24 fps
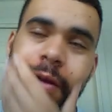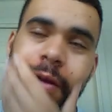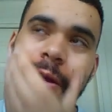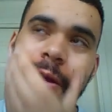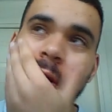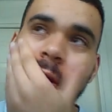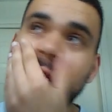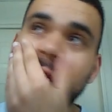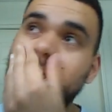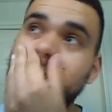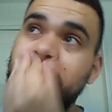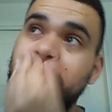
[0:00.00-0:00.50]

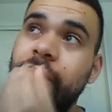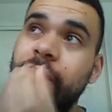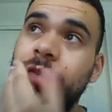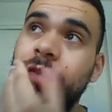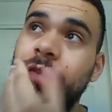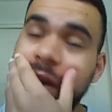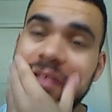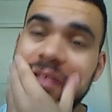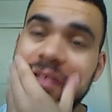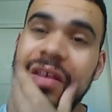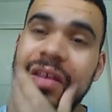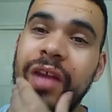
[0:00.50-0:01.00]
So for the next
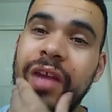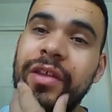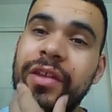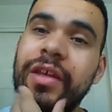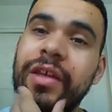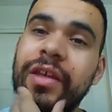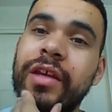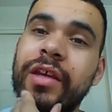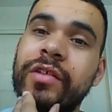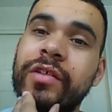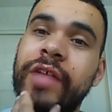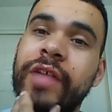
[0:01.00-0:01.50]
10 years,
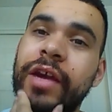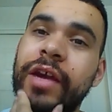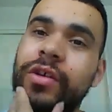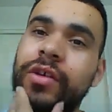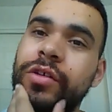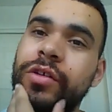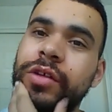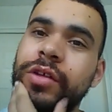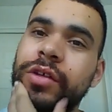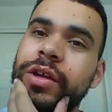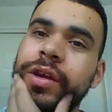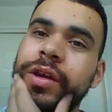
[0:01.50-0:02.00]
that
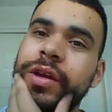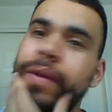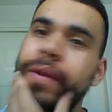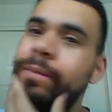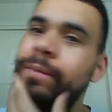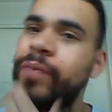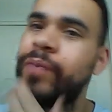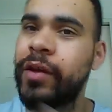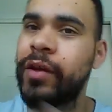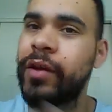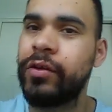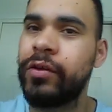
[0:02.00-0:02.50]

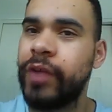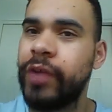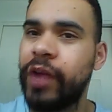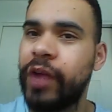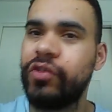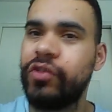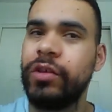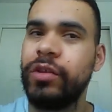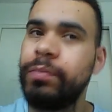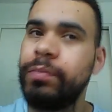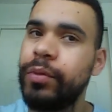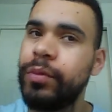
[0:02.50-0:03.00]
could actually
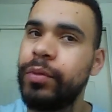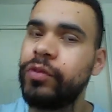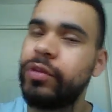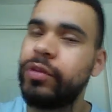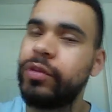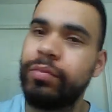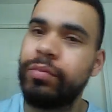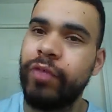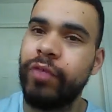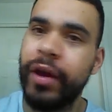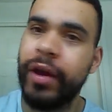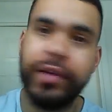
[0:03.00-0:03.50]
boost the
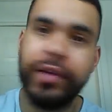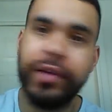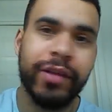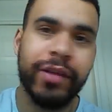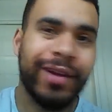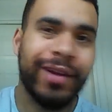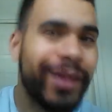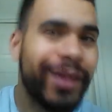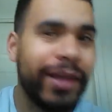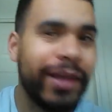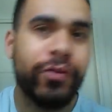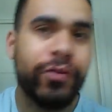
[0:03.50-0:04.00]
price, at least
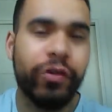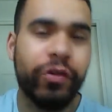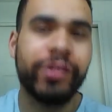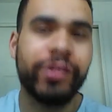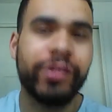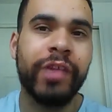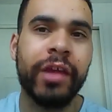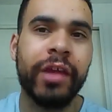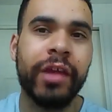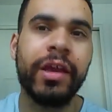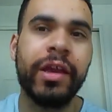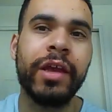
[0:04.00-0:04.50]
for a
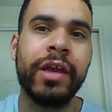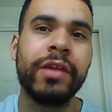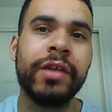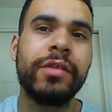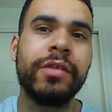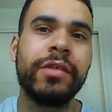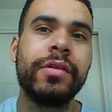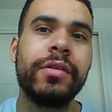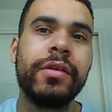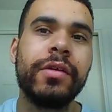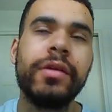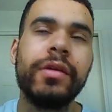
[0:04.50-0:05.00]
decade.
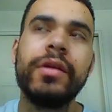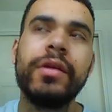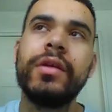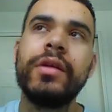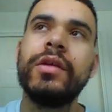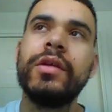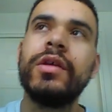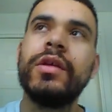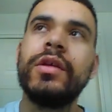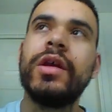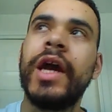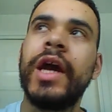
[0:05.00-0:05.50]

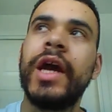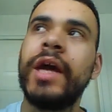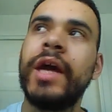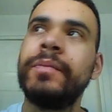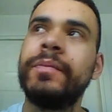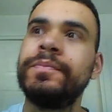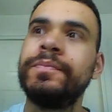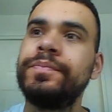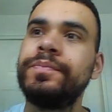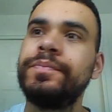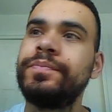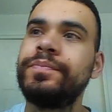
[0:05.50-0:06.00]
I
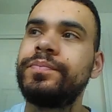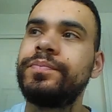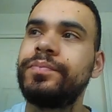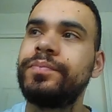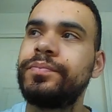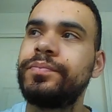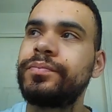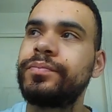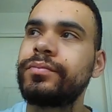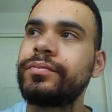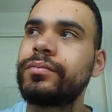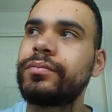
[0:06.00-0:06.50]

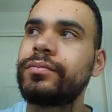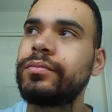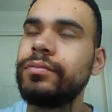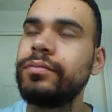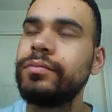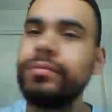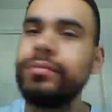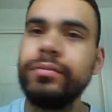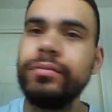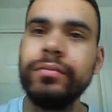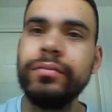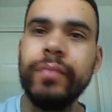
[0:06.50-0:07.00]

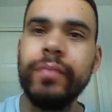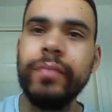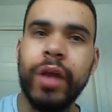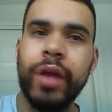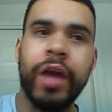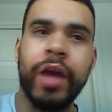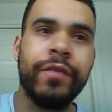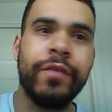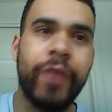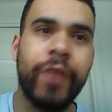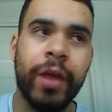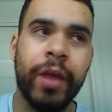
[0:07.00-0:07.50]

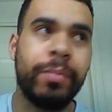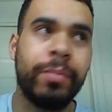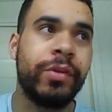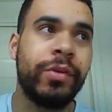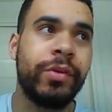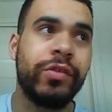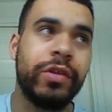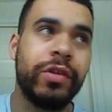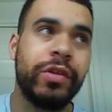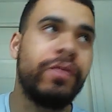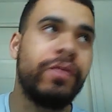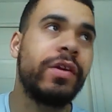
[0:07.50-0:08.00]
personally
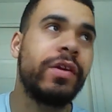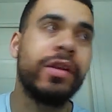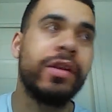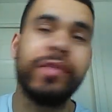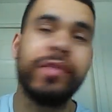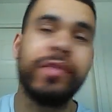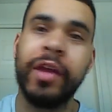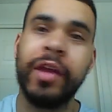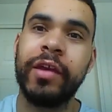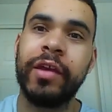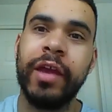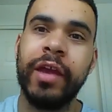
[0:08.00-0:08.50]
think a
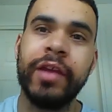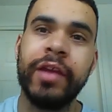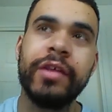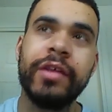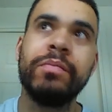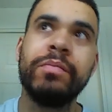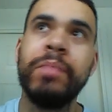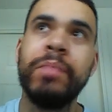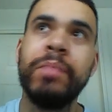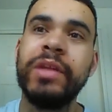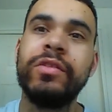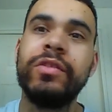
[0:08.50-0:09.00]
decade is
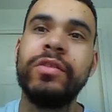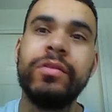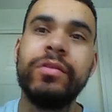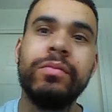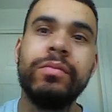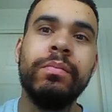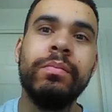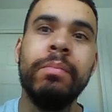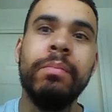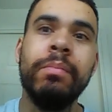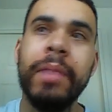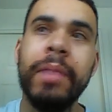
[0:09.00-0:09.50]

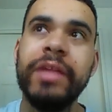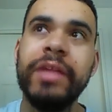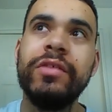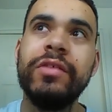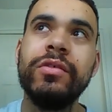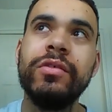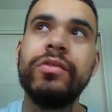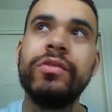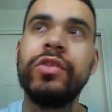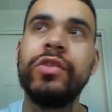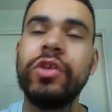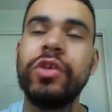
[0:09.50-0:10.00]

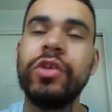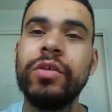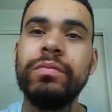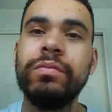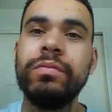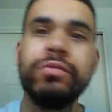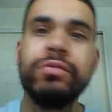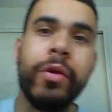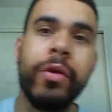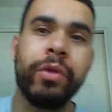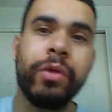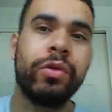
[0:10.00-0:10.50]
mid-term. Going
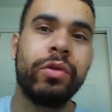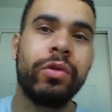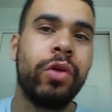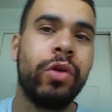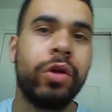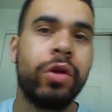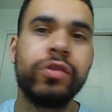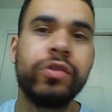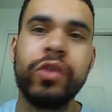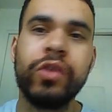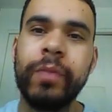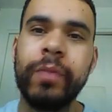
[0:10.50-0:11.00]
on long-term,
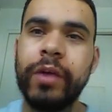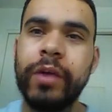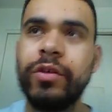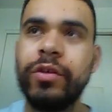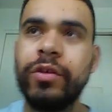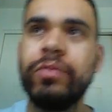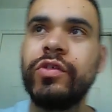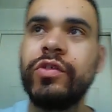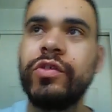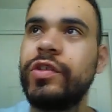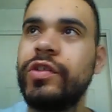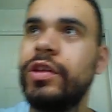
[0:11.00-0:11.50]
I don't
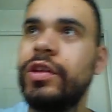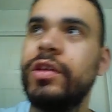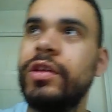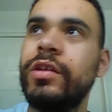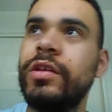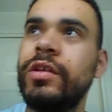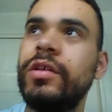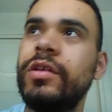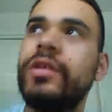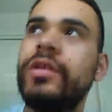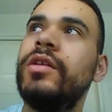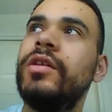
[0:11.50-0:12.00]
see...
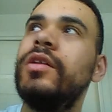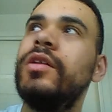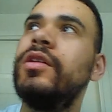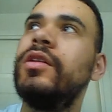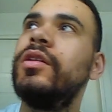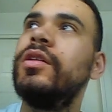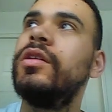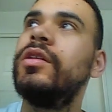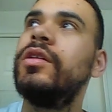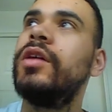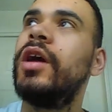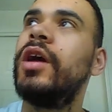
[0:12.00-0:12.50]

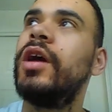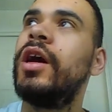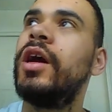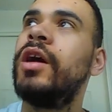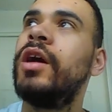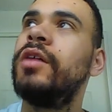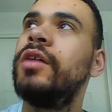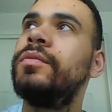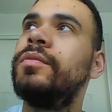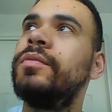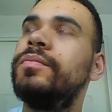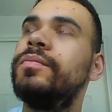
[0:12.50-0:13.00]

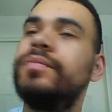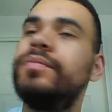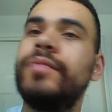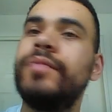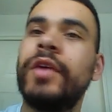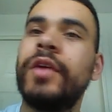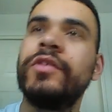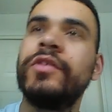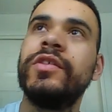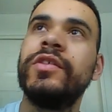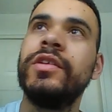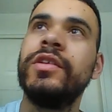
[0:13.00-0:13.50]
I
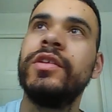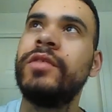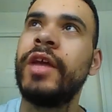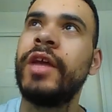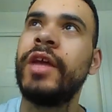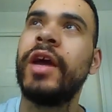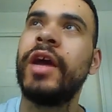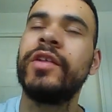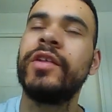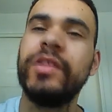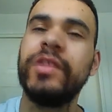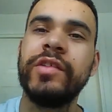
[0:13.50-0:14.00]
see
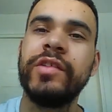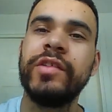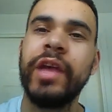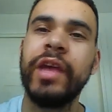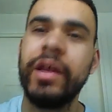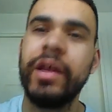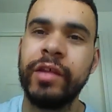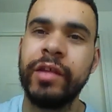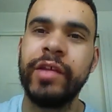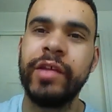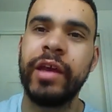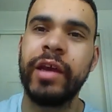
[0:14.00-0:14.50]
a
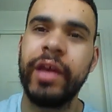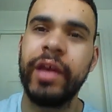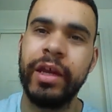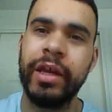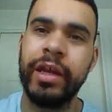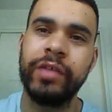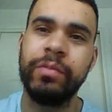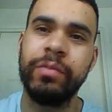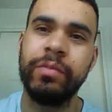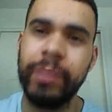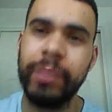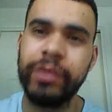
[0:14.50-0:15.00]
decade as
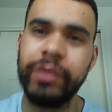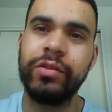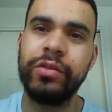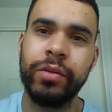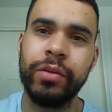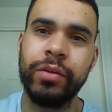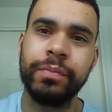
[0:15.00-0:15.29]
mid-term,